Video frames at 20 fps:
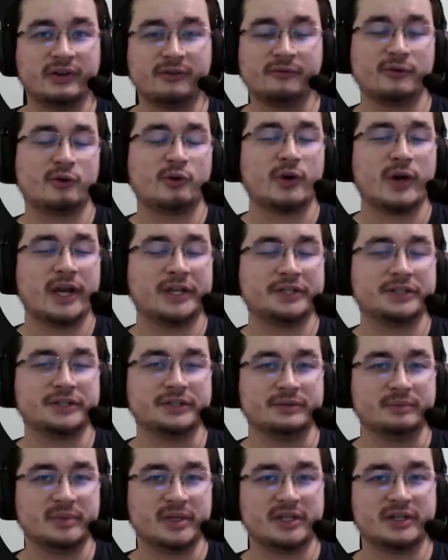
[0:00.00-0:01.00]

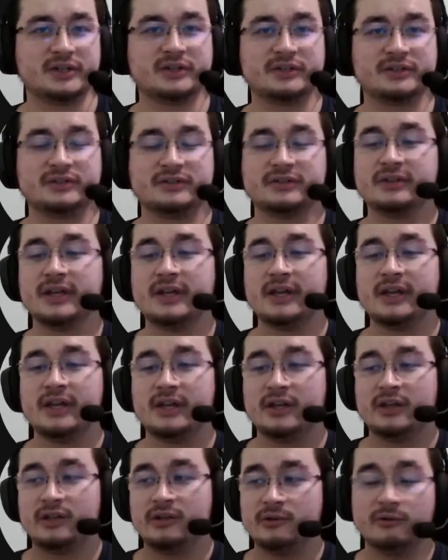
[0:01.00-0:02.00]
configuration because
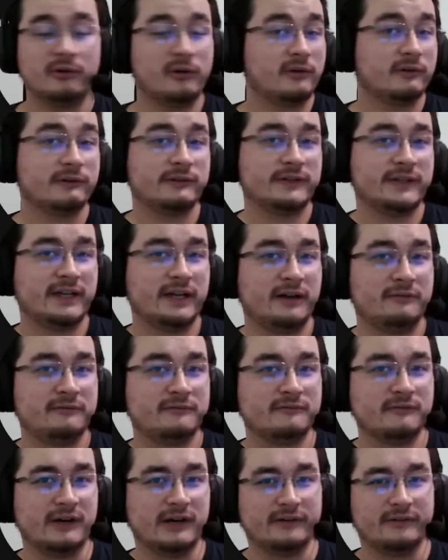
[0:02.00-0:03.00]
you already
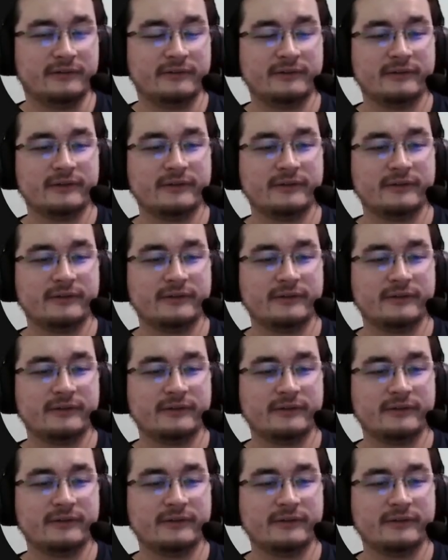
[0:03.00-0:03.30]
have one